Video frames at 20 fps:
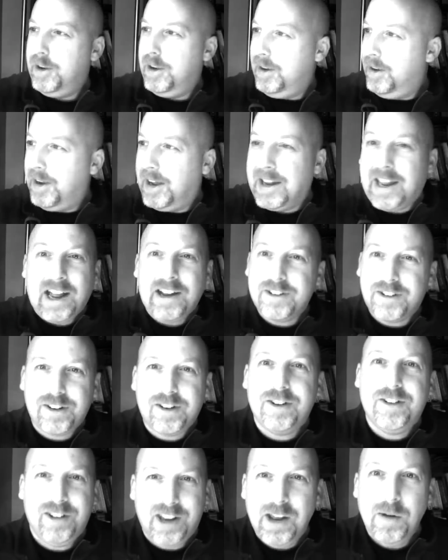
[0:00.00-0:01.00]

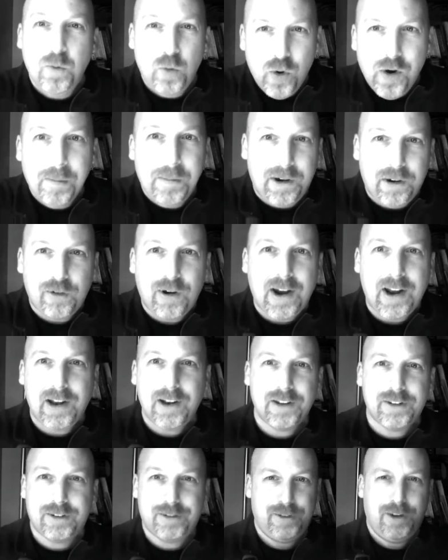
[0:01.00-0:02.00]
against Team Woman,
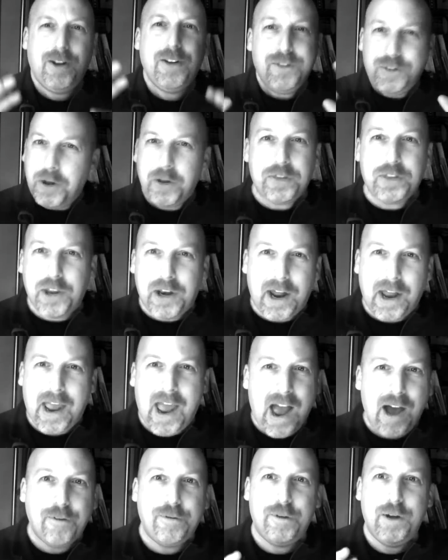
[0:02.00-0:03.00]
right? It's not that I
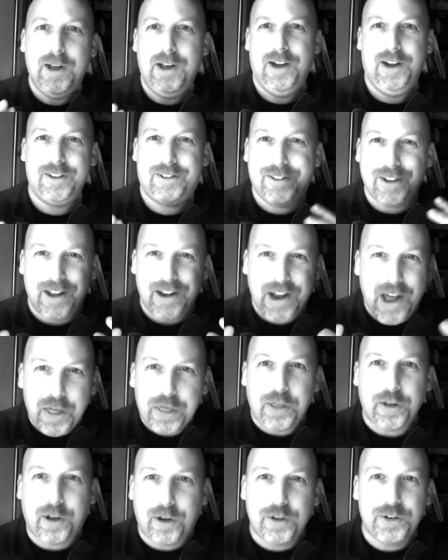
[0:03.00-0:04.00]
have an
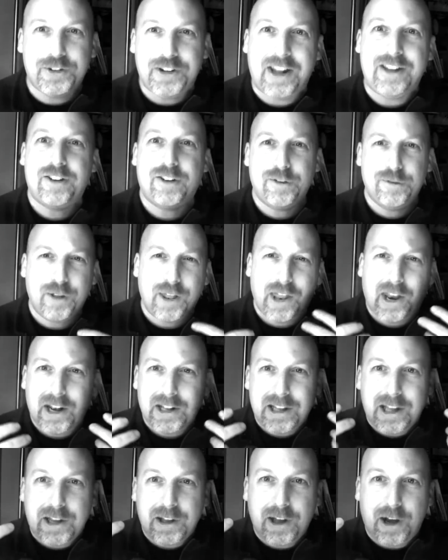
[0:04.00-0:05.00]
ethical sense of, that I
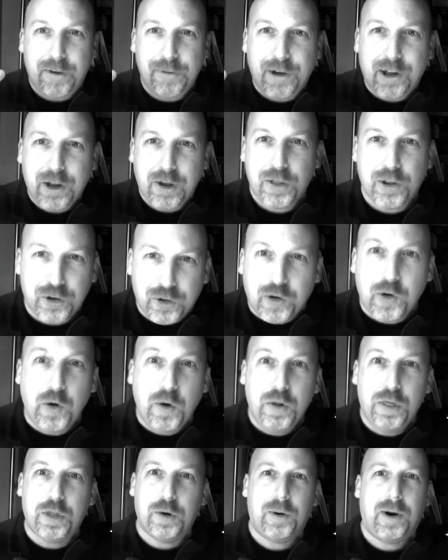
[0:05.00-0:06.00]
like, I value the
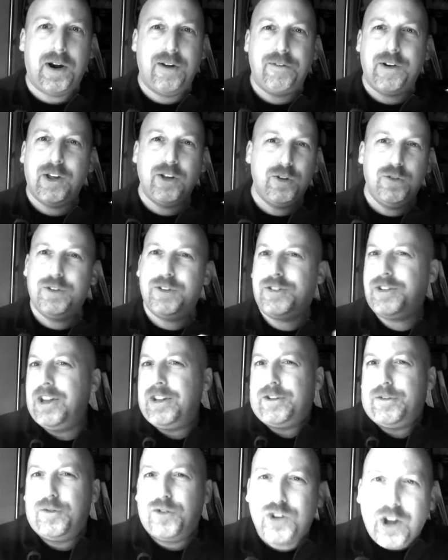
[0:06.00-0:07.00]
truth, or I value the
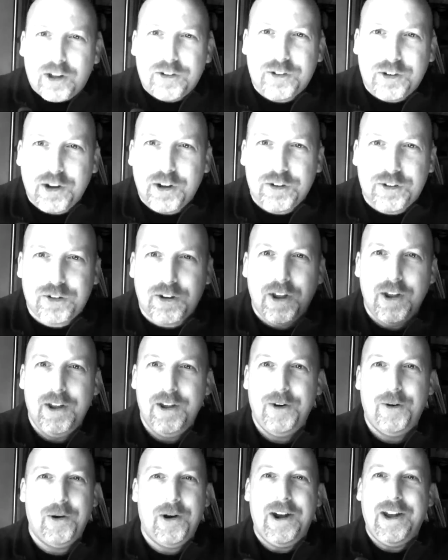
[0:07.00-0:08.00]
sense of justice,
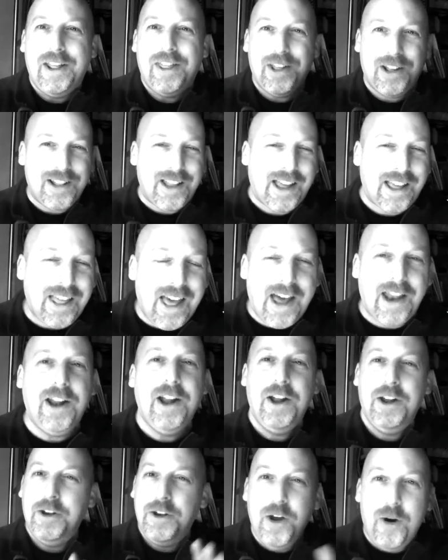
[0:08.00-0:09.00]
or anything like
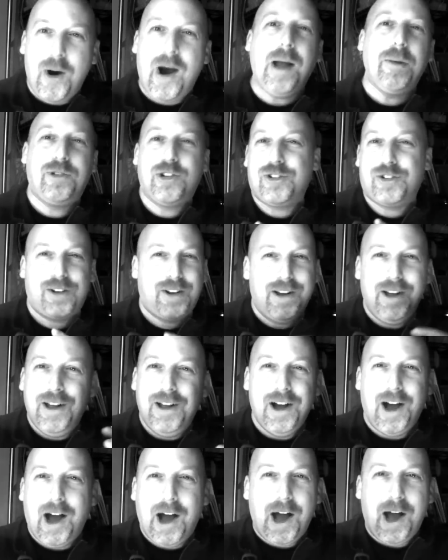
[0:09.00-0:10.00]
that. No, I'm just
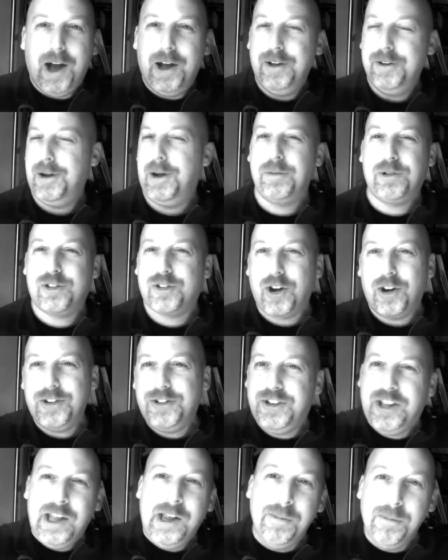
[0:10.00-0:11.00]

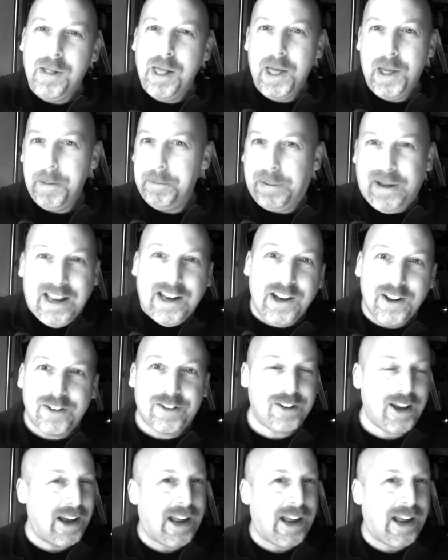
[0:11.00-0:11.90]
on Team Penis